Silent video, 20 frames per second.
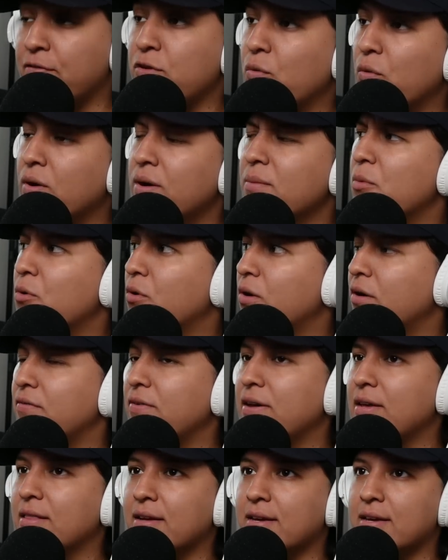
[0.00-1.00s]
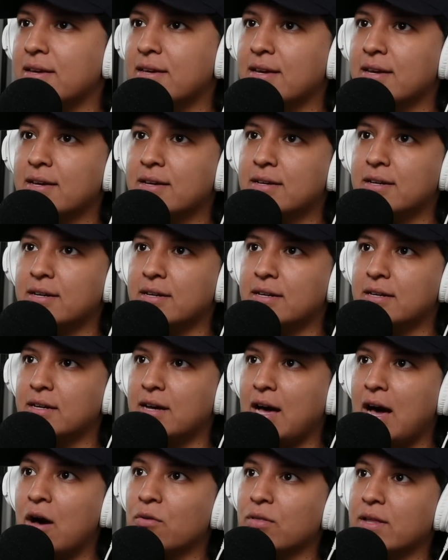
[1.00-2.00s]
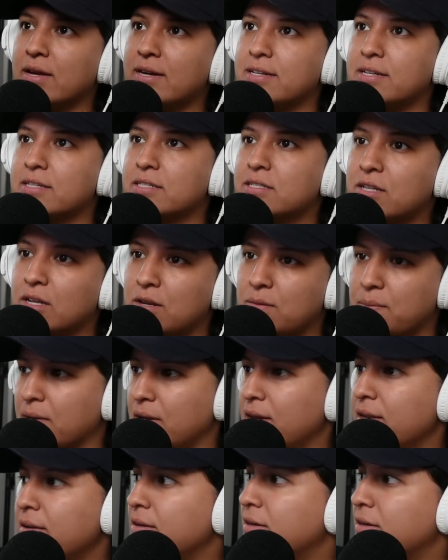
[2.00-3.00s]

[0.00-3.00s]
you want more of a outlined study plan